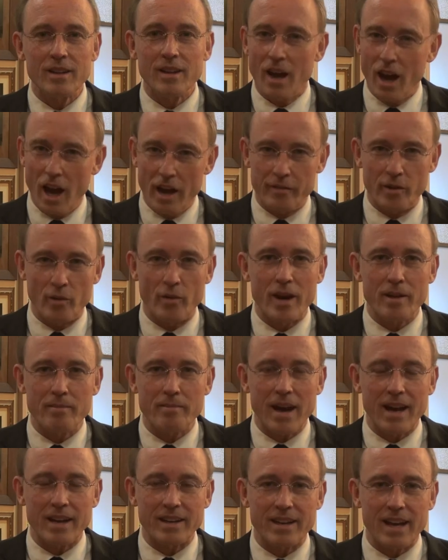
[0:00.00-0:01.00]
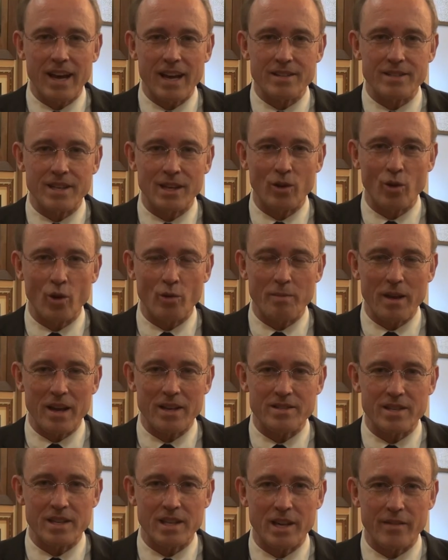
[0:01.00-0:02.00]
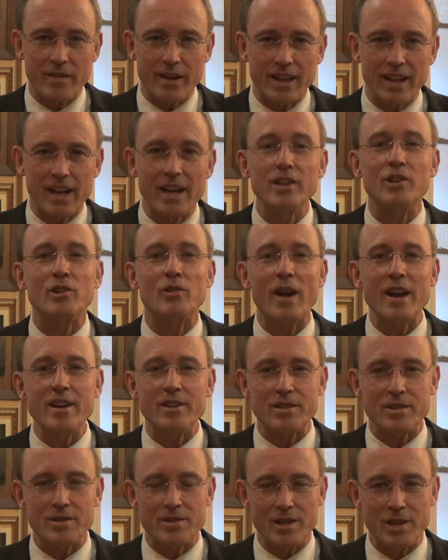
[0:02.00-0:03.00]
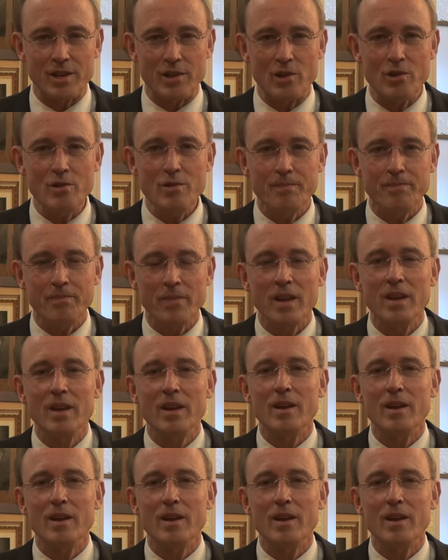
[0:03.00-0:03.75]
Hi everyone, Martin Haese, Lord Mayor, City of Adelaide. Great to see you.